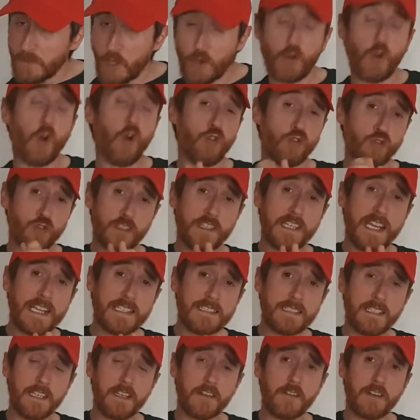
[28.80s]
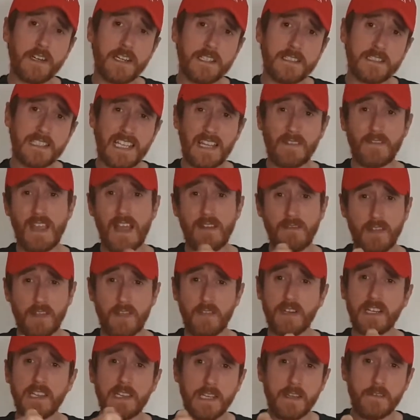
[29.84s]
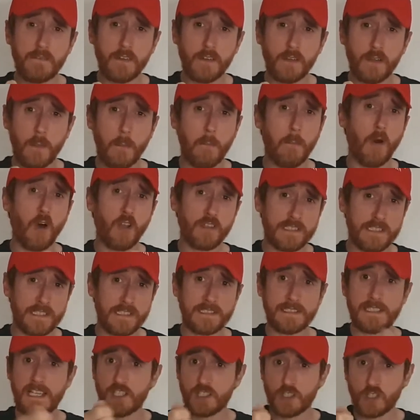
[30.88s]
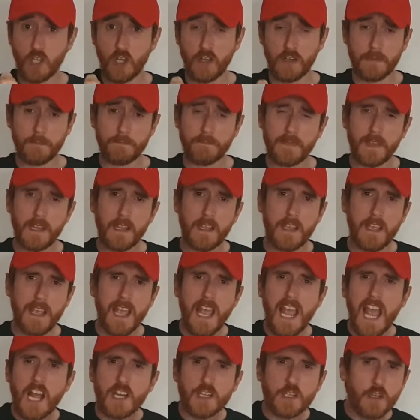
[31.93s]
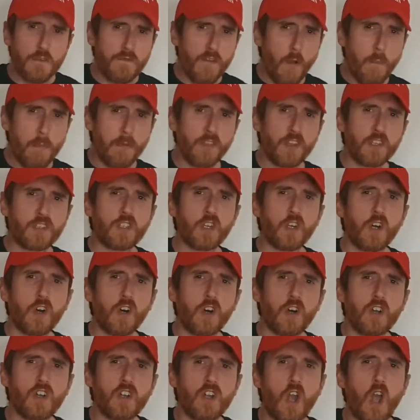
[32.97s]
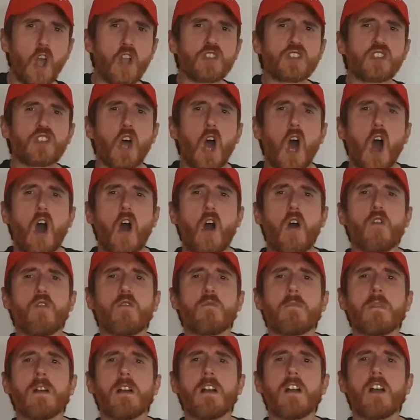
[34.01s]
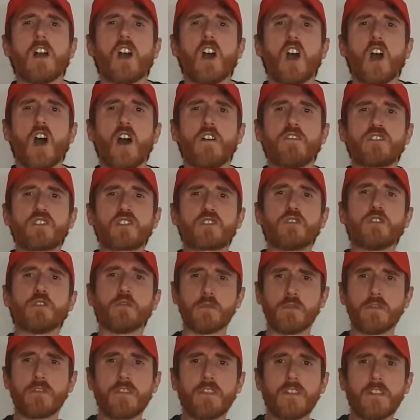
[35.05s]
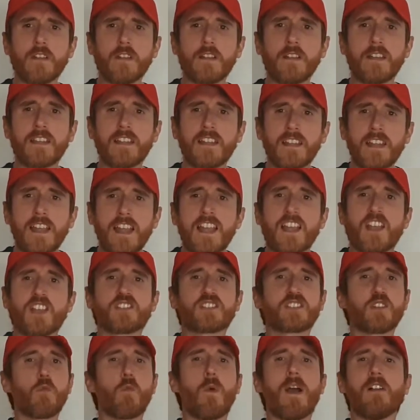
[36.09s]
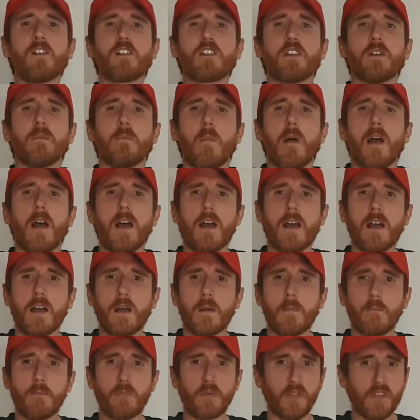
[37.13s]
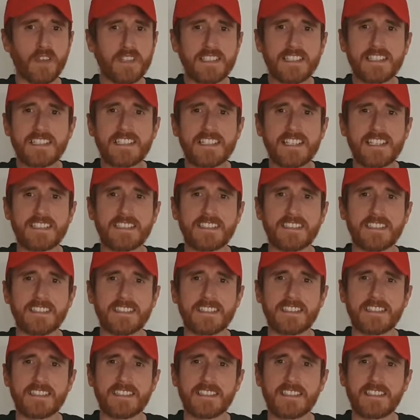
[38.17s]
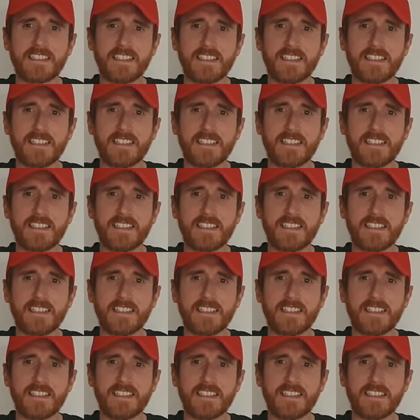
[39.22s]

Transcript: or 180 degrees if you have a three-lever mortise sash lock, and you've opened the door to the home of truth. So welcome, brothers and sisters.